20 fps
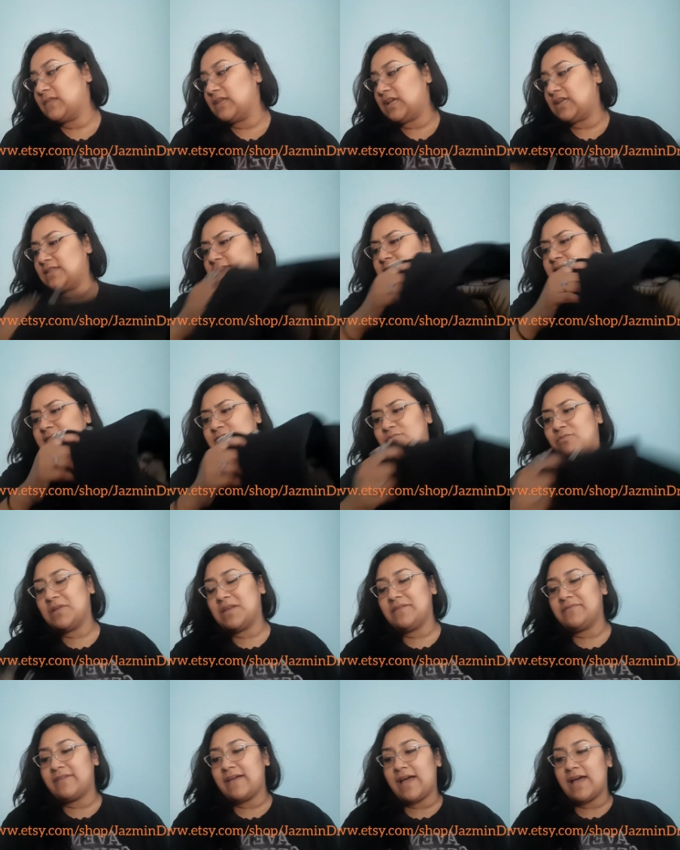and that's what
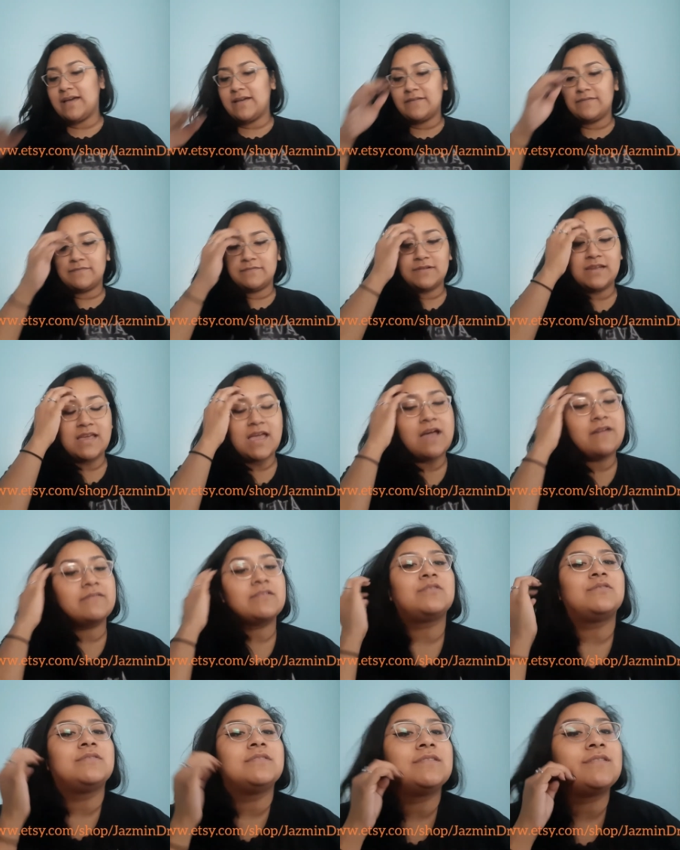I've had. What I have
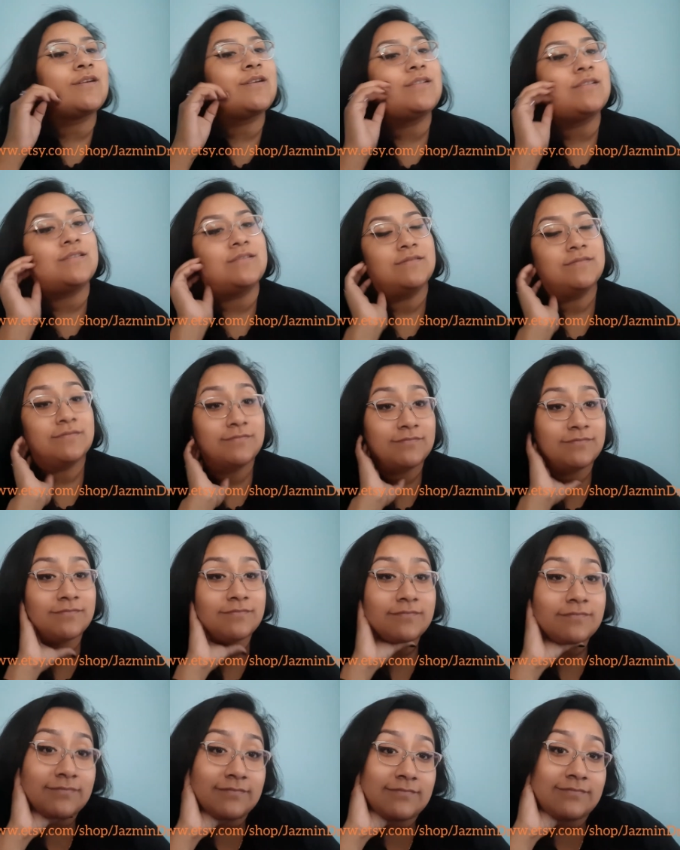going on.
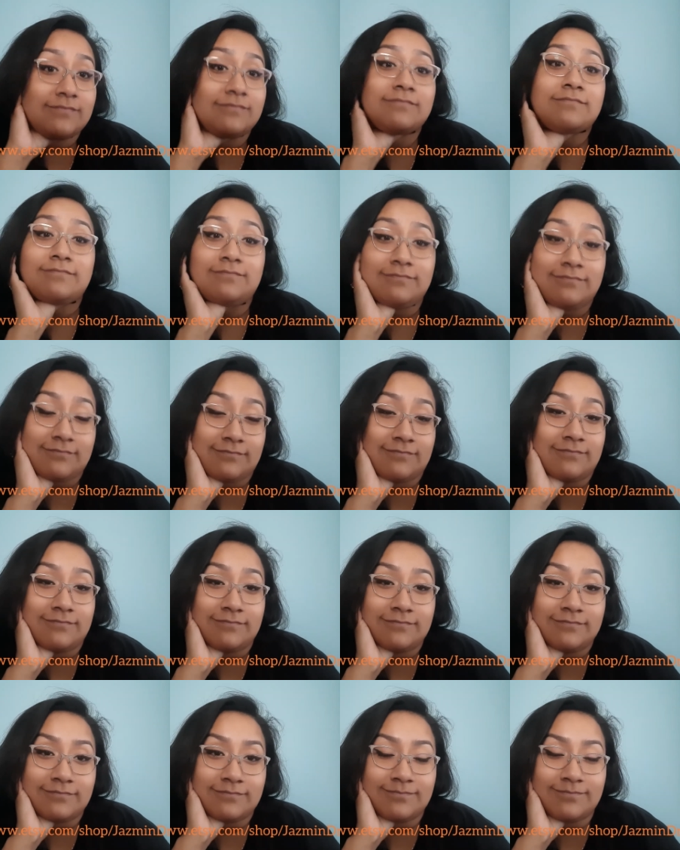
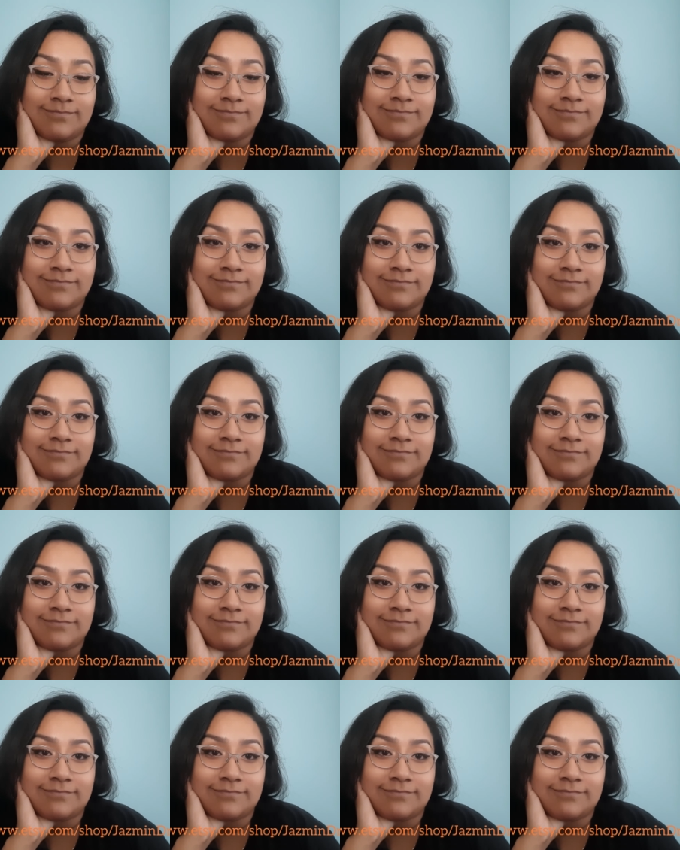Mm -hmm.